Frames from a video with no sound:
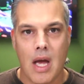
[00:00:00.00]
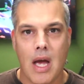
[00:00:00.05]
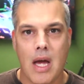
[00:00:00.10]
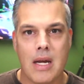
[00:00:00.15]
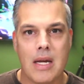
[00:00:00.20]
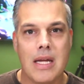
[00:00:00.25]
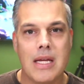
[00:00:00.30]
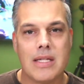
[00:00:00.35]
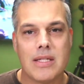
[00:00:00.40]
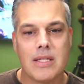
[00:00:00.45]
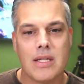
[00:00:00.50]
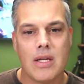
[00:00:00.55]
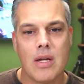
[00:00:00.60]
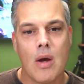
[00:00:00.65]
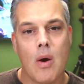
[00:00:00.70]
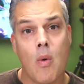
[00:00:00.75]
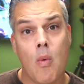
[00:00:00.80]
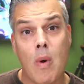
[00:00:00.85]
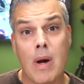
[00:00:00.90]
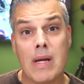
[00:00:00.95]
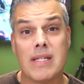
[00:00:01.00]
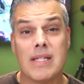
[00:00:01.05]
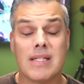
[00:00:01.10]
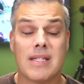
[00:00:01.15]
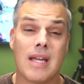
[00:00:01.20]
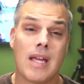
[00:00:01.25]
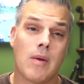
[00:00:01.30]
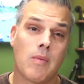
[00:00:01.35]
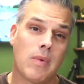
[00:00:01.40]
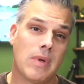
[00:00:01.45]
needs to know what to
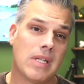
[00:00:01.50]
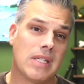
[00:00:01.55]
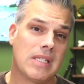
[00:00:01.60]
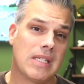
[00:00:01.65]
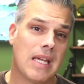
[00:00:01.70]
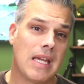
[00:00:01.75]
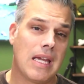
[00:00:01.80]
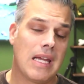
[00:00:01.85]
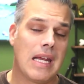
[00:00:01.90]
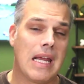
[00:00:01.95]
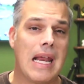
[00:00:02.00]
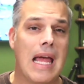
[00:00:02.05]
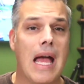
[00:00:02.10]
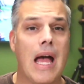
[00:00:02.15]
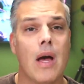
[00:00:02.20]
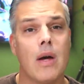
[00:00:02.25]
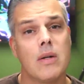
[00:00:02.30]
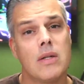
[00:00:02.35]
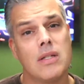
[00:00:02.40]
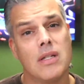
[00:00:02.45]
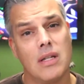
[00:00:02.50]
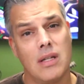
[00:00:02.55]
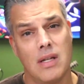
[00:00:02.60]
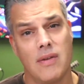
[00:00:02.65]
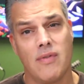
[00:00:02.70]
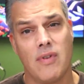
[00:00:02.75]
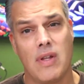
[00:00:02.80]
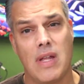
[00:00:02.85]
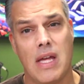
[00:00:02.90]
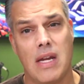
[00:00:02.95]
say and when to say it and how to
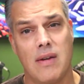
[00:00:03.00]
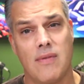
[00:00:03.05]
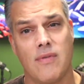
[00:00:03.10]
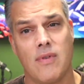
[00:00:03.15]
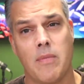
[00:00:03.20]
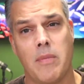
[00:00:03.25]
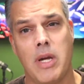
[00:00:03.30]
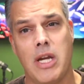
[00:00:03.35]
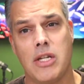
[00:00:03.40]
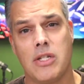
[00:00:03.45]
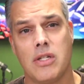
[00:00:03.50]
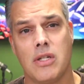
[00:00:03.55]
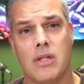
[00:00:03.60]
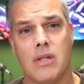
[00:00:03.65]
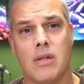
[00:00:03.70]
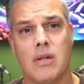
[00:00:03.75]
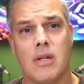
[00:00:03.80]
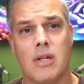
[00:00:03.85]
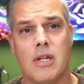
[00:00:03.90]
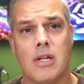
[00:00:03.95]
deliver that information.